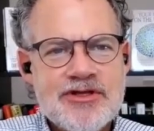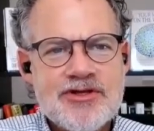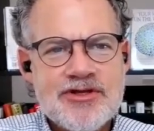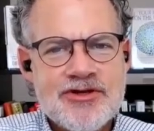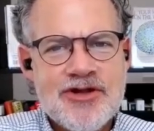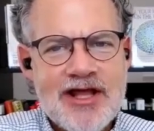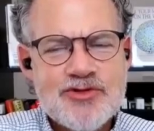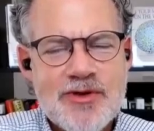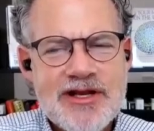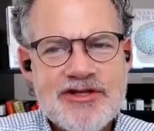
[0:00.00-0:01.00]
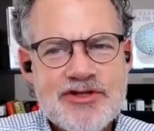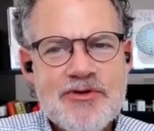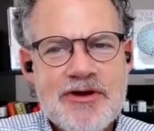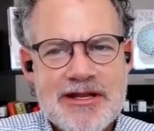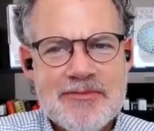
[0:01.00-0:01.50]
You're not
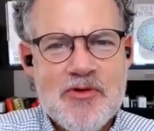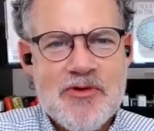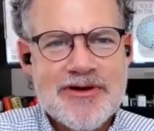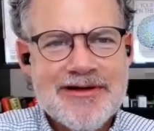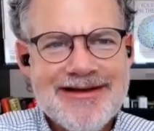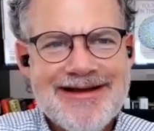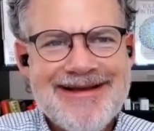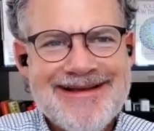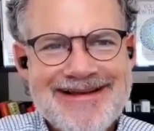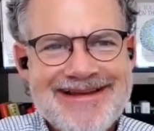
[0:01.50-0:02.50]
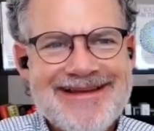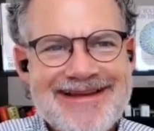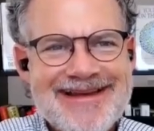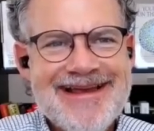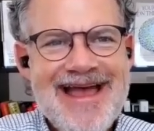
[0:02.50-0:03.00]
22 anymore.
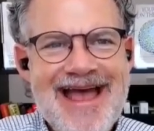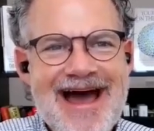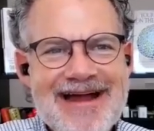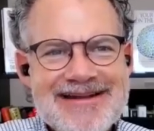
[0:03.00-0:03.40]
How